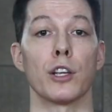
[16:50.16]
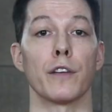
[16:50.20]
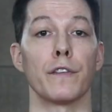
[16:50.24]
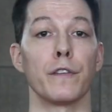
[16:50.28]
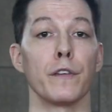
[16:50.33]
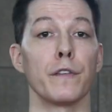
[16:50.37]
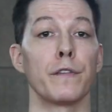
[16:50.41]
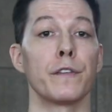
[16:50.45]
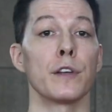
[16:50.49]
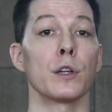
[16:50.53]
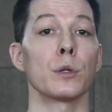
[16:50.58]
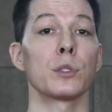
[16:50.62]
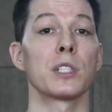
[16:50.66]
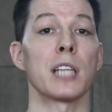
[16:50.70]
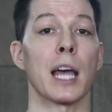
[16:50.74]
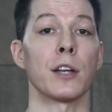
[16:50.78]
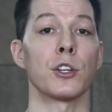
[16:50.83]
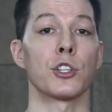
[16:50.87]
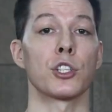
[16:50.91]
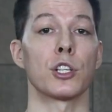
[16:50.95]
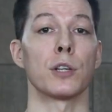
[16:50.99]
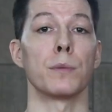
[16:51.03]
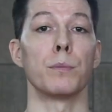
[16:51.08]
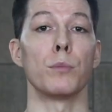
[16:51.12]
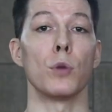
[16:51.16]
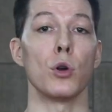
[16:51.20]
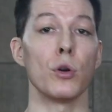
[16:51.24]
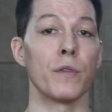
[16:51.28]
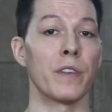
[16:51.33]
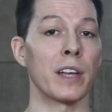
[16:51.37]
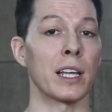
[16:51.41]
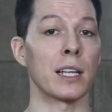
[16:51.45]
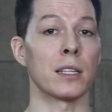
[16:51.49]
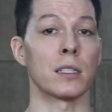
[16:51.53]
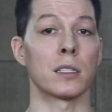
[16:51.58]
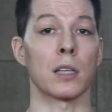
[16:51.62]
if you feel tension
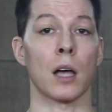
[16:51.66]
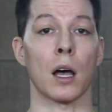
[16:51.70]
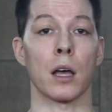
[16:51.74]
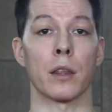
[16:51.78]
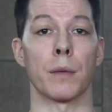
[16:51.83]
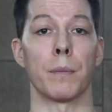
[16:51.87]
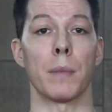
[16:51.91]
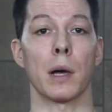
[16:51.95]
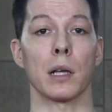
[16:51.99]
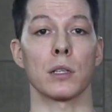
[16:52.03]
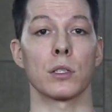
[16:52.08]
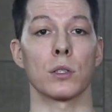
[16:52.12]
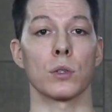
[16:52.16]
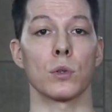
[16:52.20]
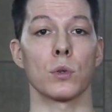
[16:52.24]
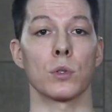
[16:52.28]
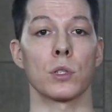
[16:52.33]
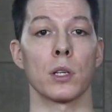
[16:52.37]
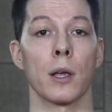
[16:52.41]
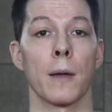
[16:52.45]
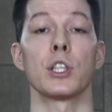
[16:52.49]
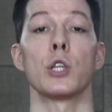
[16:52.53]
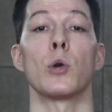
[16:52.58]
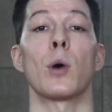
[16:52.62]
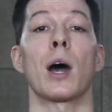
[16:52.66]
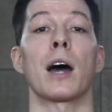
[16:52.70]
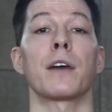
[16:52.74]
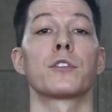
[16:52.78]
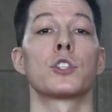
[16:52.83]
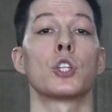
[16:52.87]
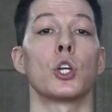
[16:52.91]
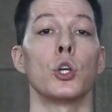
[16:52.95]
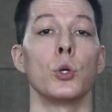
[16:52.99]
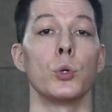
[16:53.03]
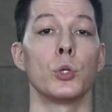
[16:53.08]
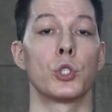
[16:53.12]
moving into other muscles, you have
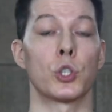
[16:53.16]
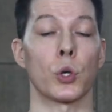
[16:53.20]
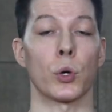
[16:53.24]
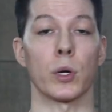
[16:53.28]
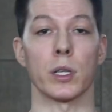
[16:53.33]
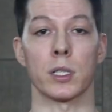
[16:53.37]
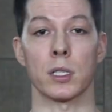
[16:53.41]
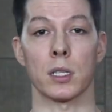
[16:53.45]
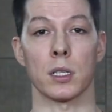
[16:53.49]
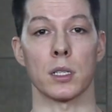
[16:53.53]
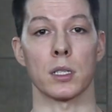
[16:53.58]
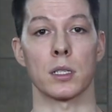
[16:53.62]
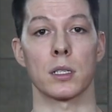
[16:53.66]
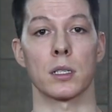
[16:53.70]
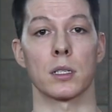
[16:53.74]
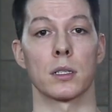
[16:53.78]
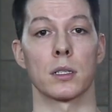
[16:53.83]
two choices.